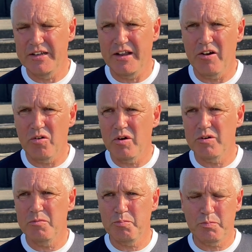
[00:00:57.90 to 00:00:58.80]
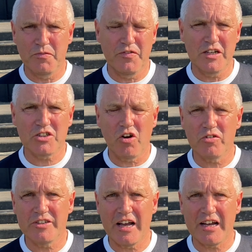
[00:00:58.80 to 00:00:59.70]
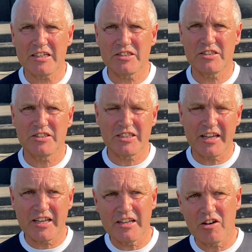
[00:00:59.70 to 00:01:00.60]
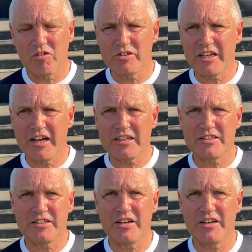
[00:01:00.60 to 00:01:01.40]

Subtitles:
you know, first contacts, second contacts,